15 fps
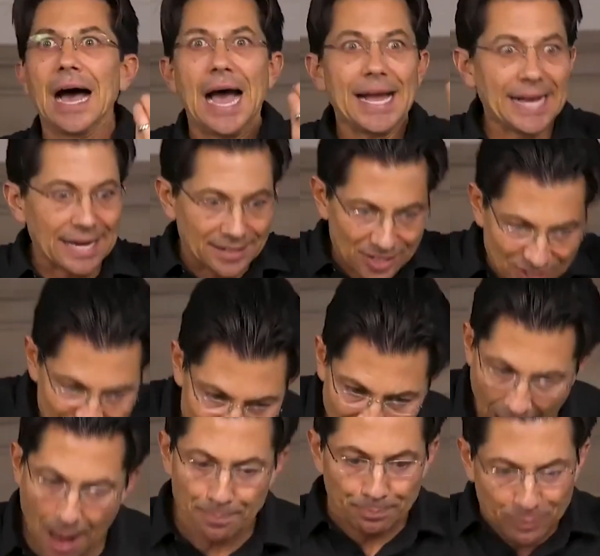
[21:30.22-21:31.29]
I got to
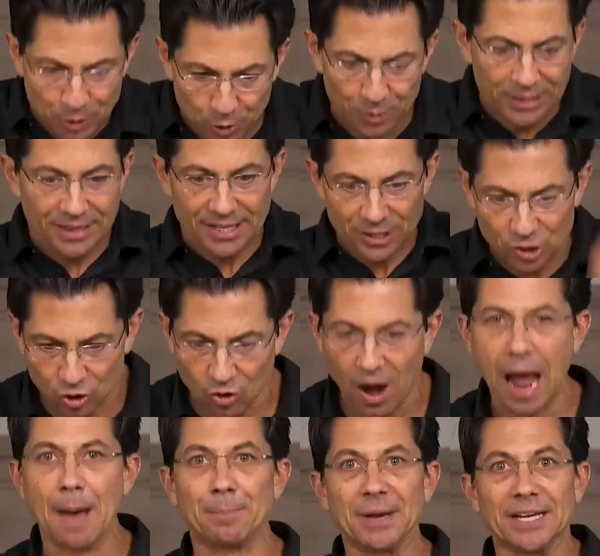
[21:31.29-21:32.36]
stop doing this
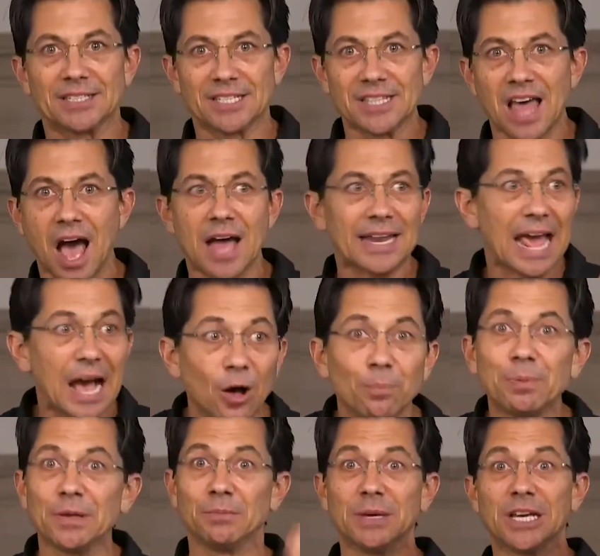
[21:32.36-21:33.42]
crap. It's not
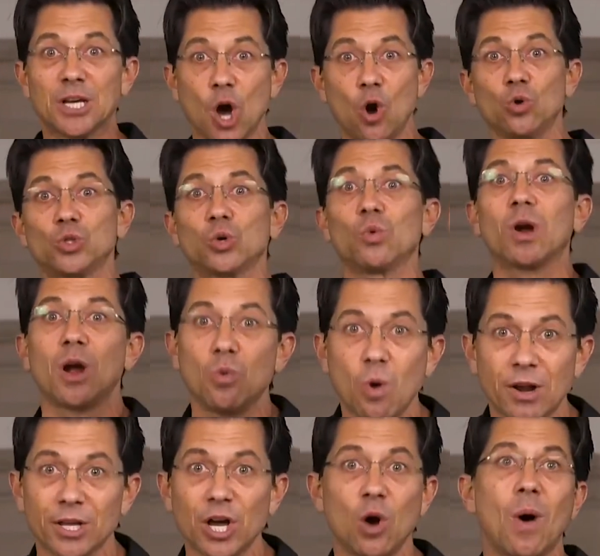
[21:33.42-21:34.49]
helping me go to where I
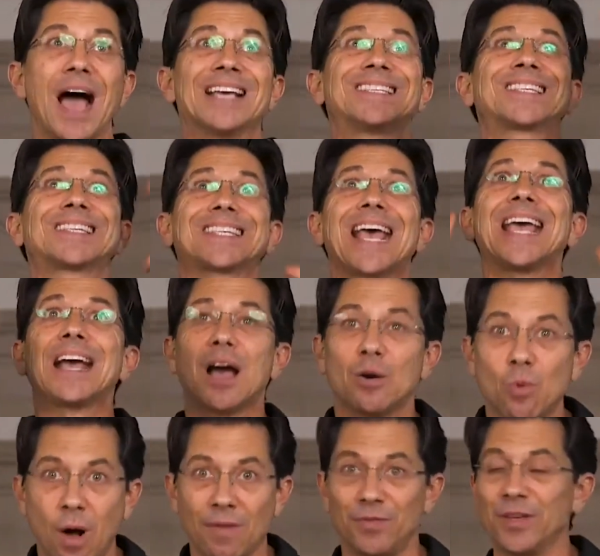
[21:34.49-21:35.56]
want to go. I say I
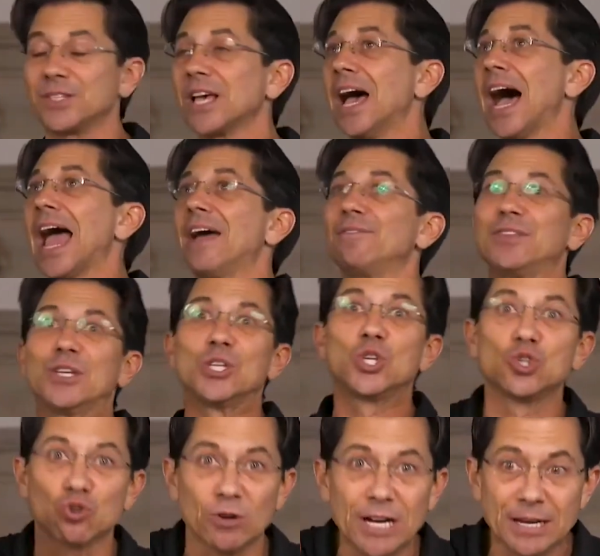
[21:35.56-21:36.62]
want this. I have these
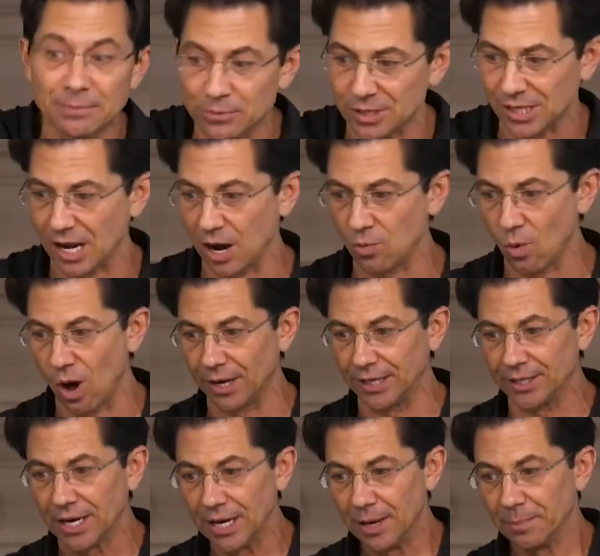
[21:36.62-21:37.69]
dreams that I
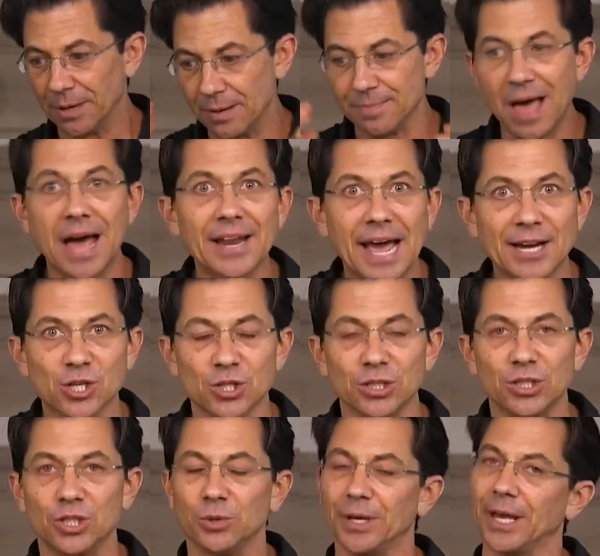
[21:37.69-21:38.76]
wanted, but I'm not actually
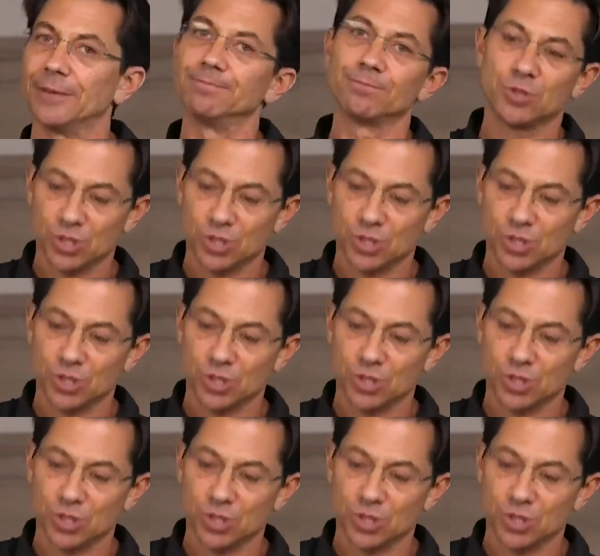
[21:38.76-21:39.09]
doing it.